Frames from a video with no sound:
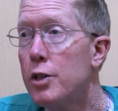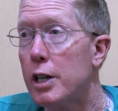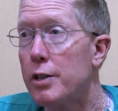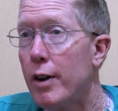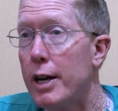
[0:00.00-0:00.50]

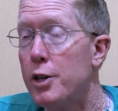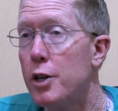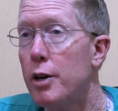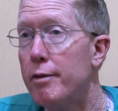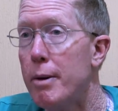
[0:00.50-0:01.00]

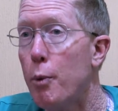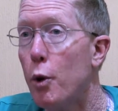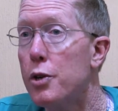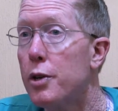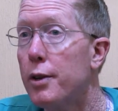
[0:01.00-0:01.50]
justification and
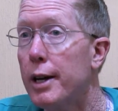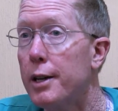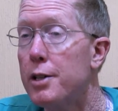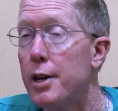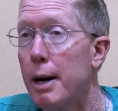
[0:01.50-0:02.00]
reports and
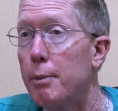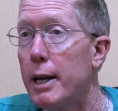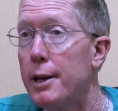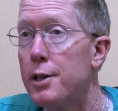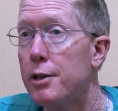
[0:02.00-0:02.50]
things and
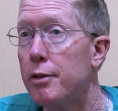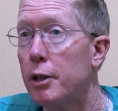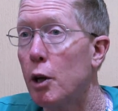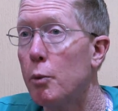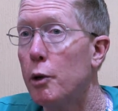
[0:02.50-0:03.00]
applications for
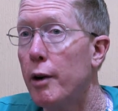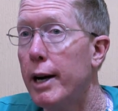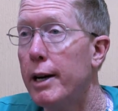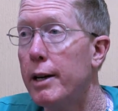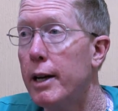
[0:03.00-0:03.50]
a global grant.